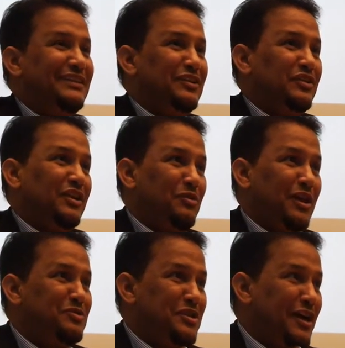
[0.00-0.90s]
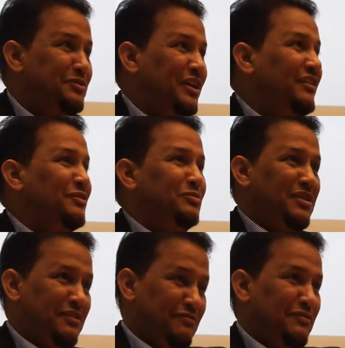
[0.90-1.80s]
yeah, without shouting
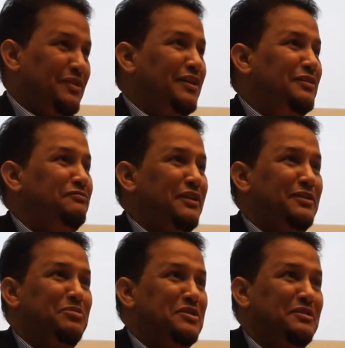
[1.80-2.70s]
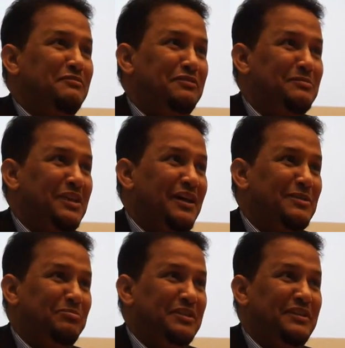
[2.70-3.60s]
with a different person from the
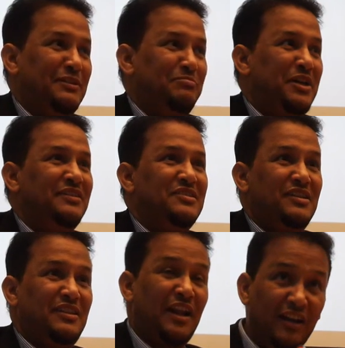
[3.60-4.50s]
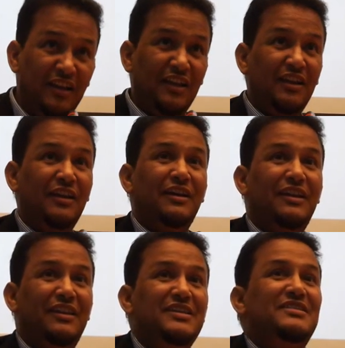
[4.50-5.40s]
other political party, etc.
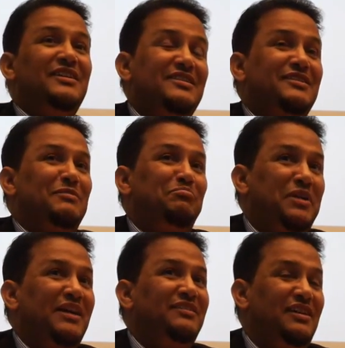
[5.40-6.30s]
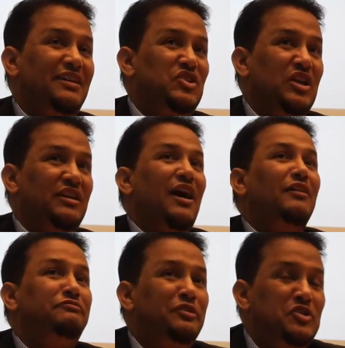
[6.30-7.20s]
These need some practical training.
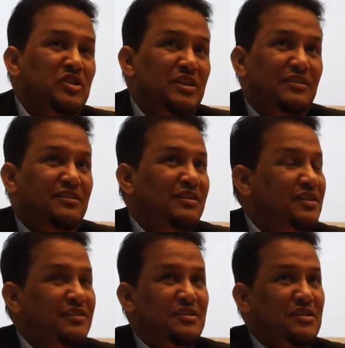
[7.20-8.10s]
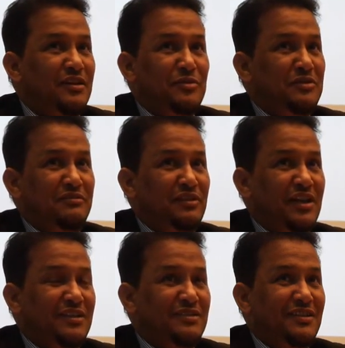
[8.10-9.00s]
Unfortunately, dictators are not giving
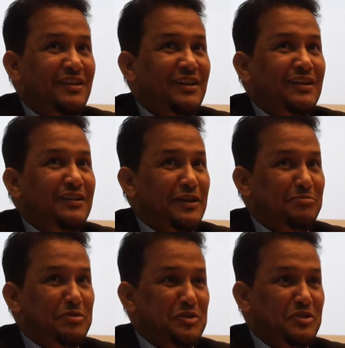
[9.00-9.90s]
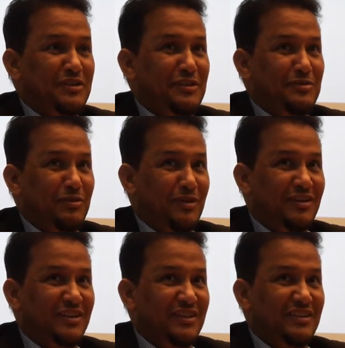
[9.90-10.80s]
us the opportunity to
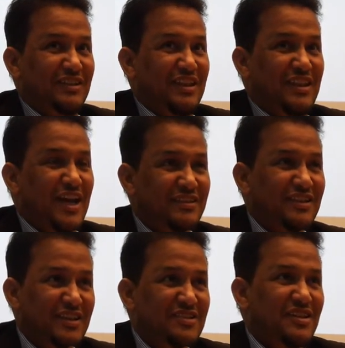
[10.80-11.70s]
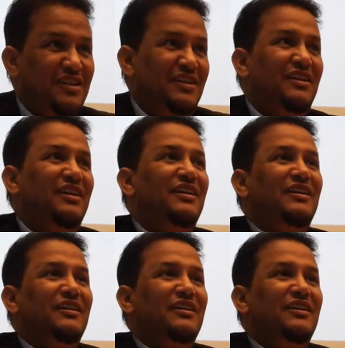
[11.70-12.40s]
learn. And that is really a